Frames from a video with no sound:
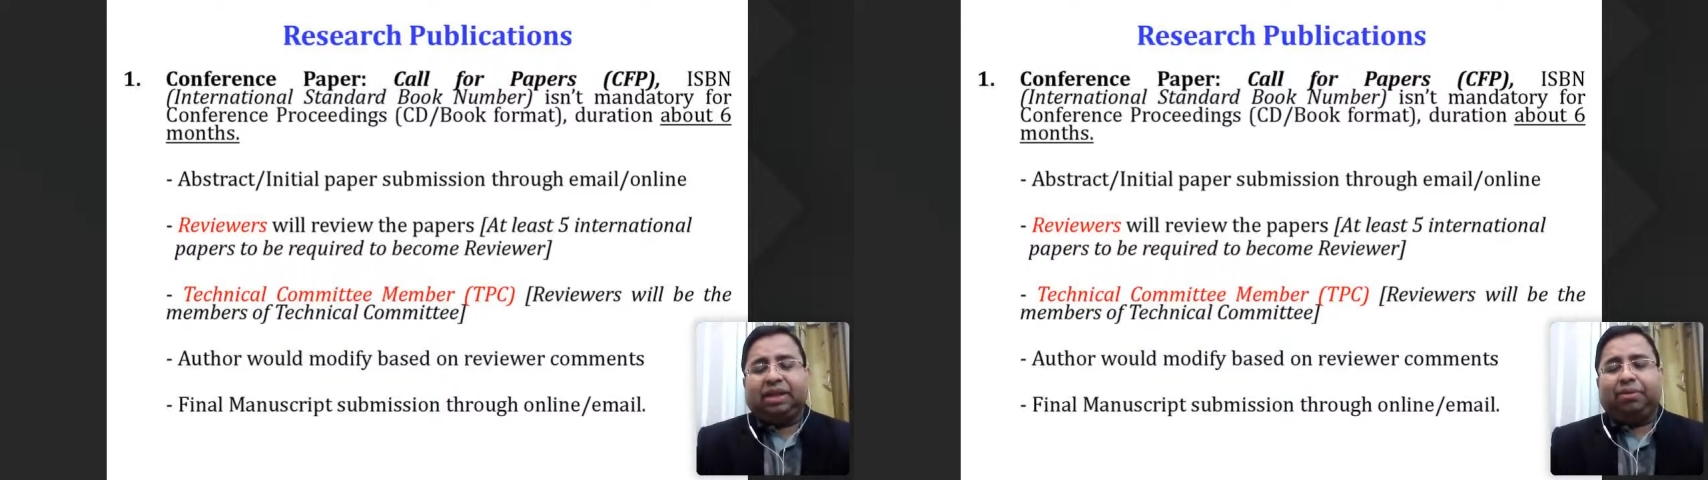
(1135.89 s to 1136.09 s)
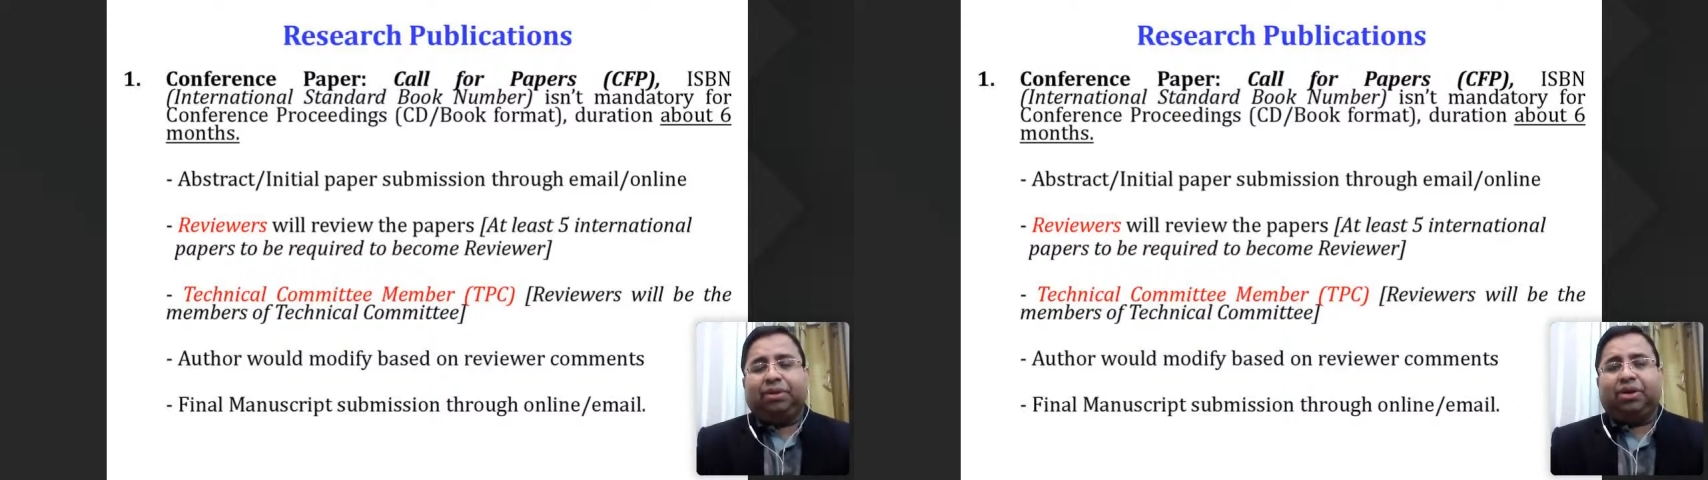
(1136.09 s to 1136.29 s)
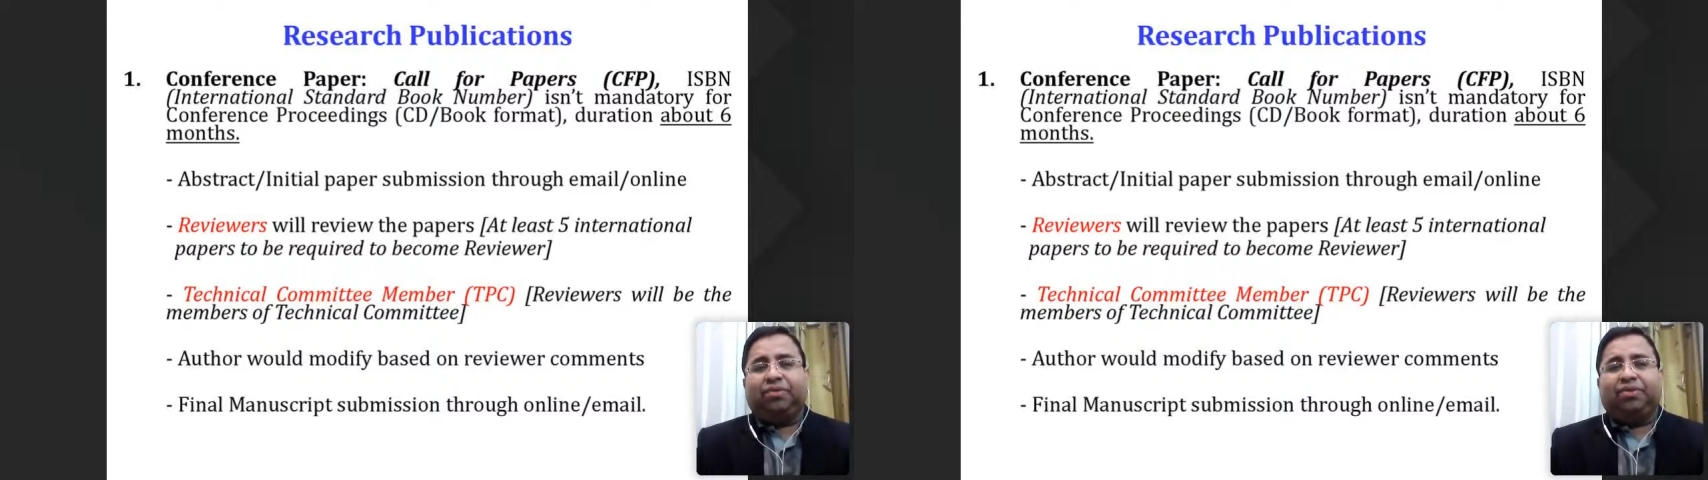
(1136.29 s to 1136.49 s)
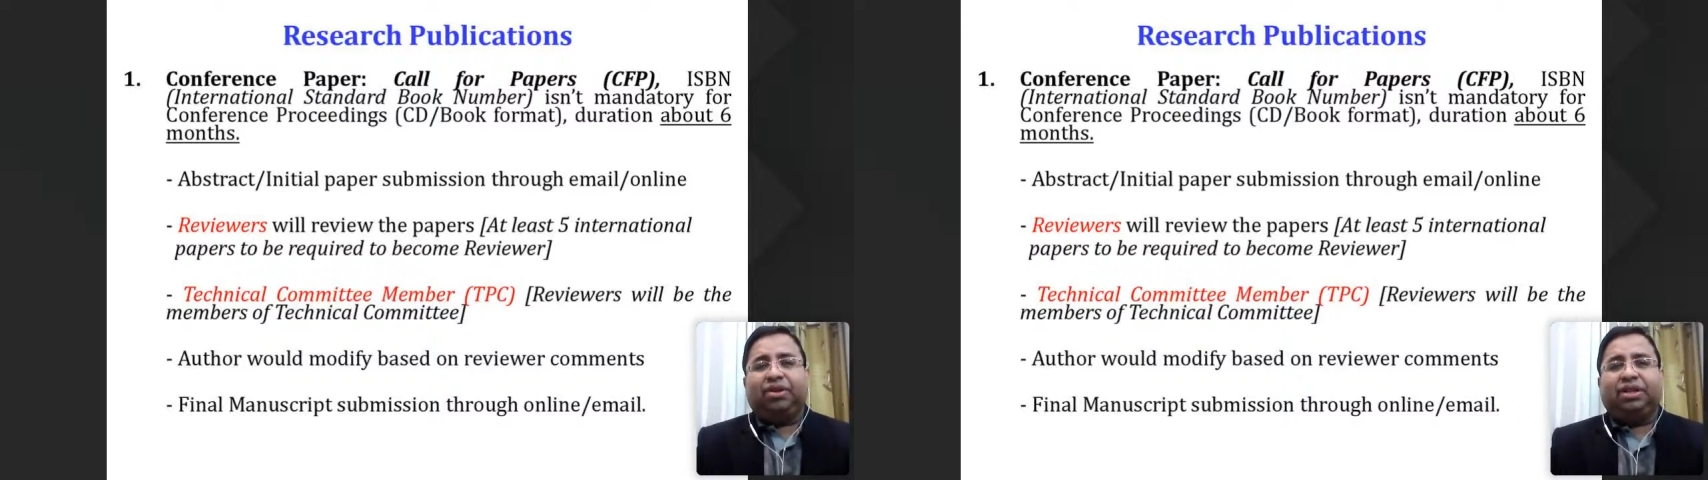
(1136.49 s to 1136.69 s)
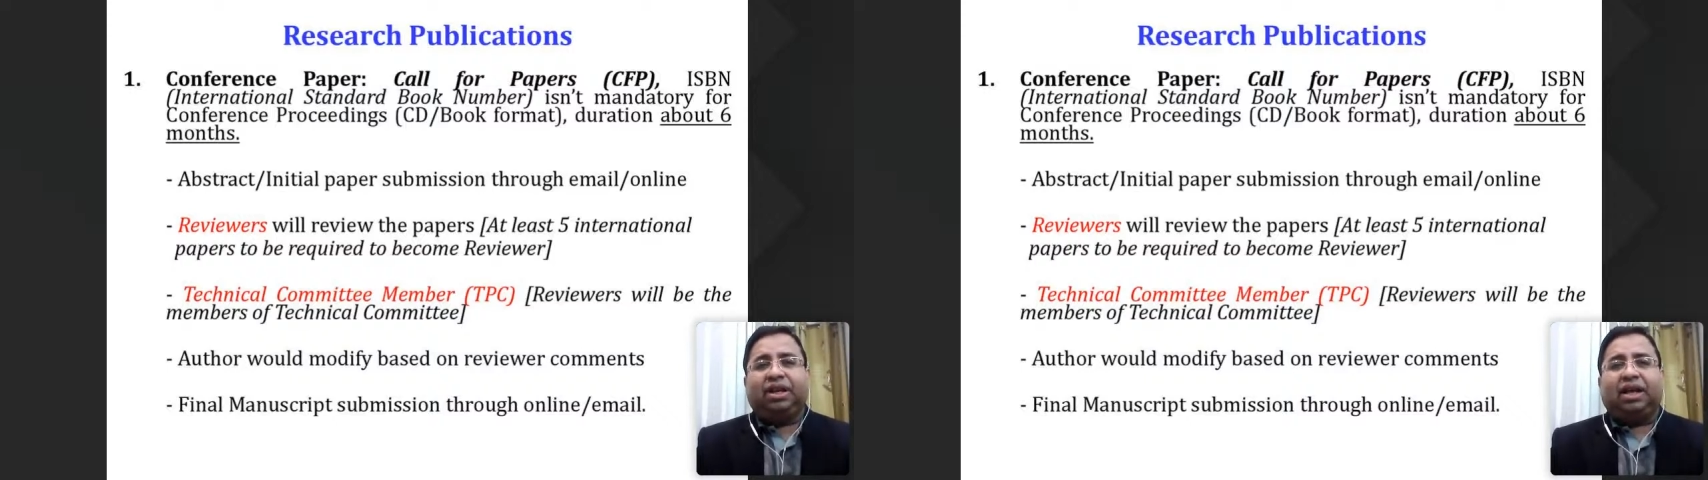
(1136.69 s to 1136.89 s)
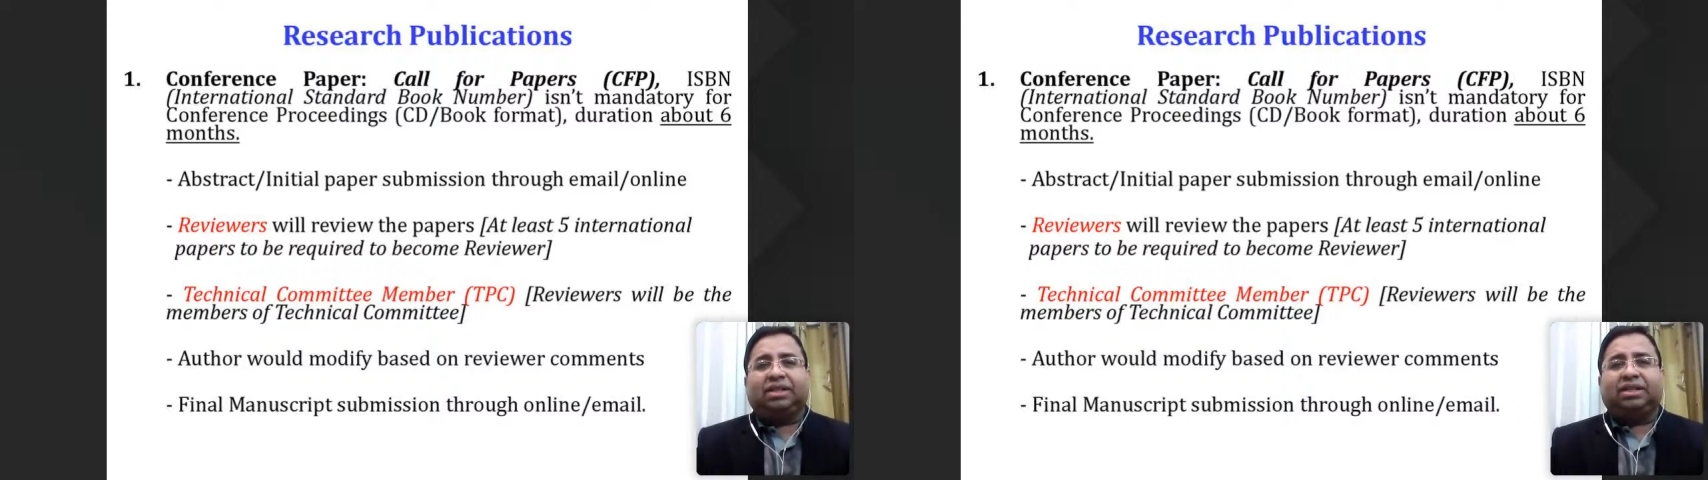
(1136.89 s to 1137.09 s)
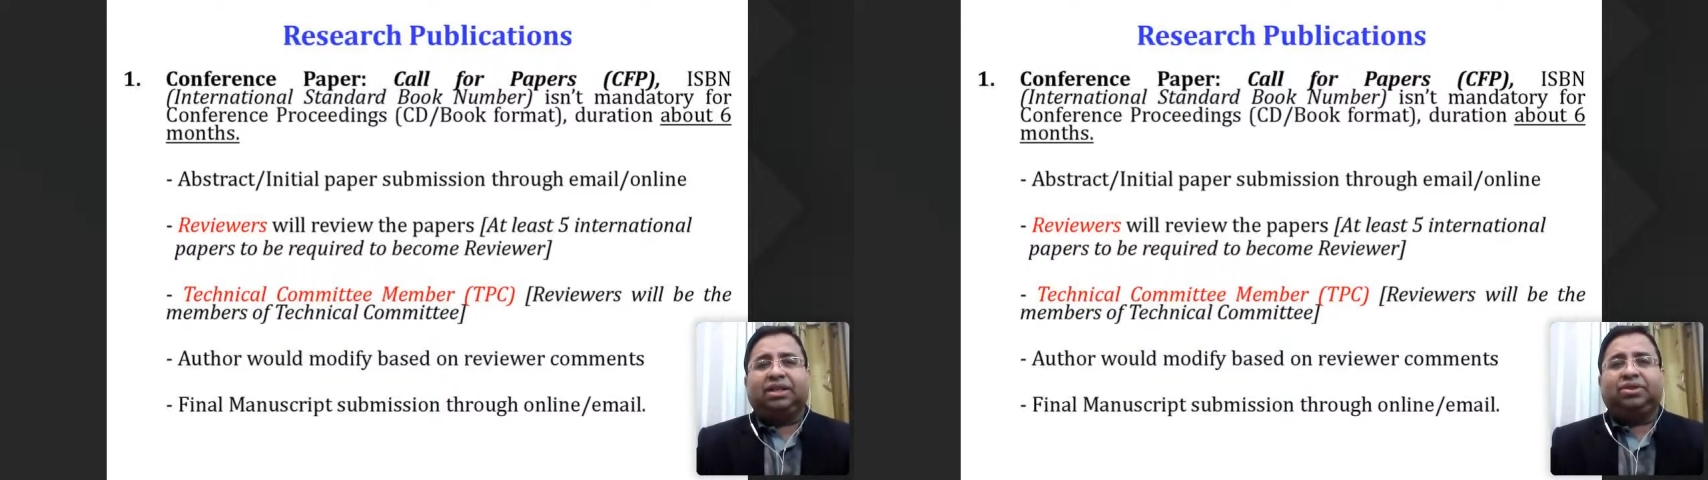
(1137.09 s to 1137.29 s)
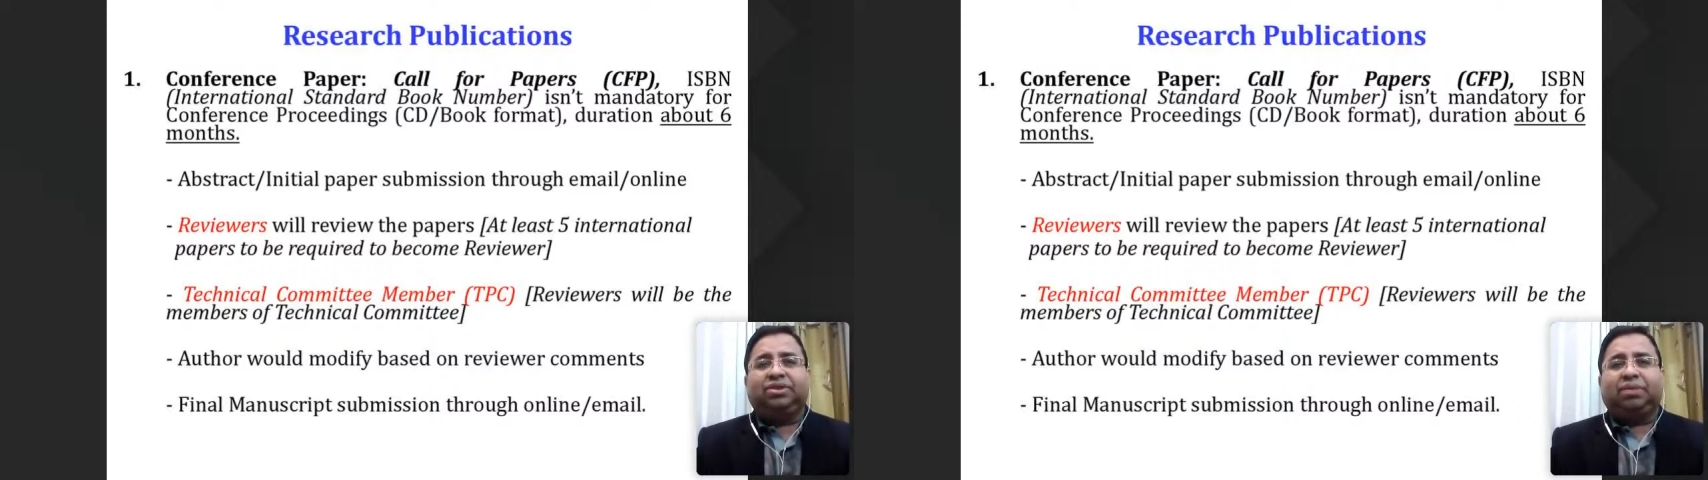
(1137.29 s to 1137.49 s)
Some of the conference they are
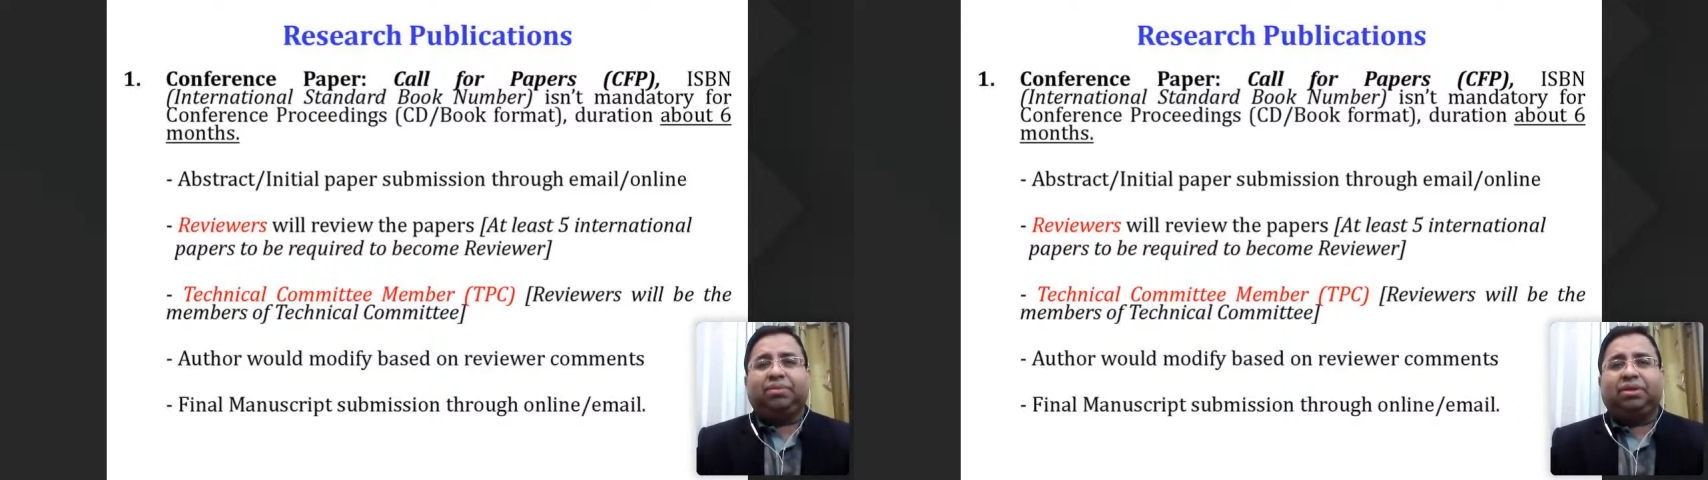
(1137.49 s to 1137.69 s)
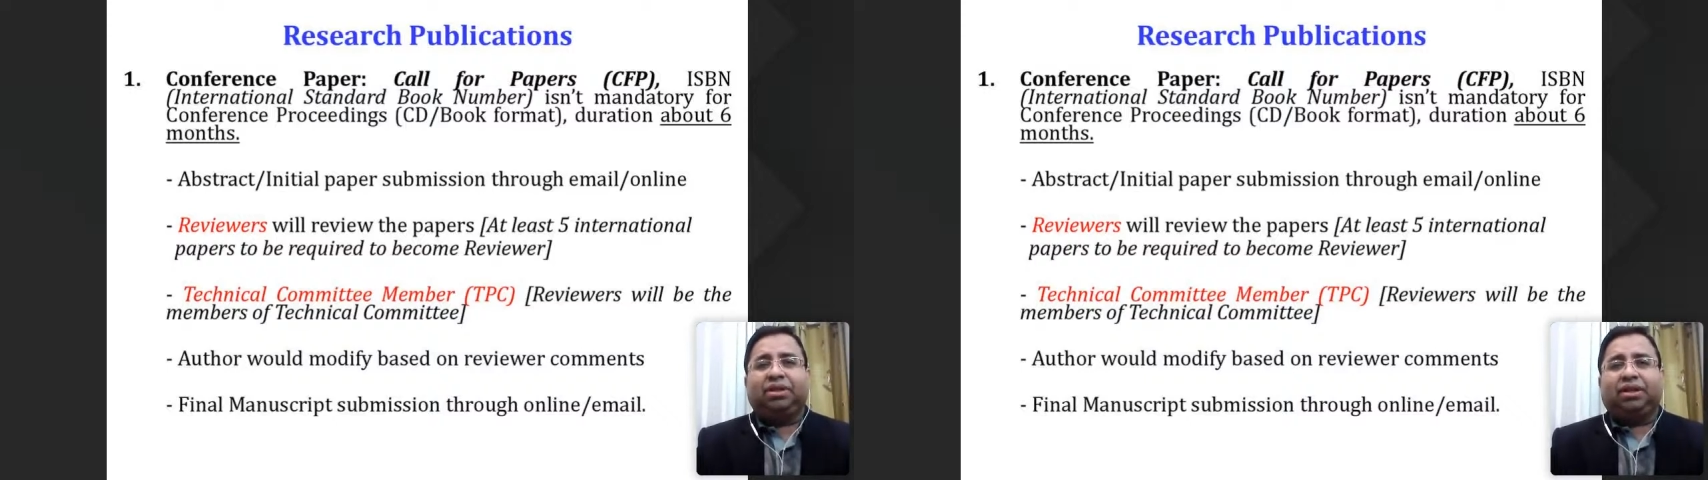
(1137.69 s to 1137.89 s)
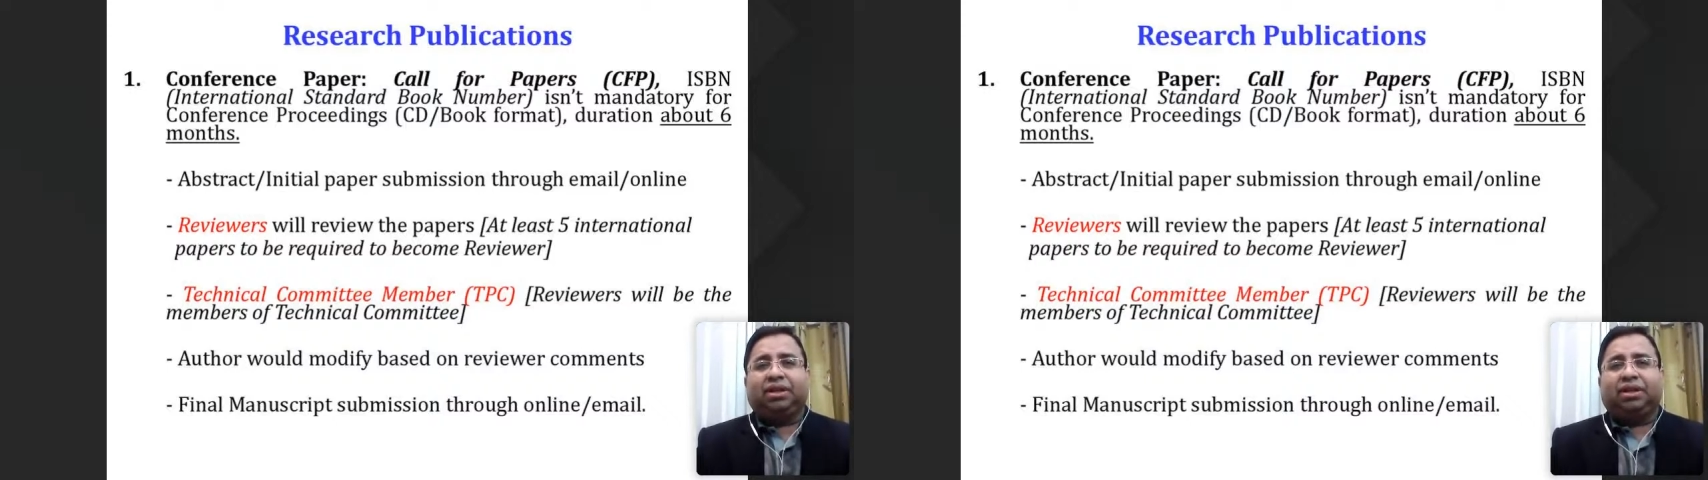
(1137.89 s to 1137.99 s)
asking to submit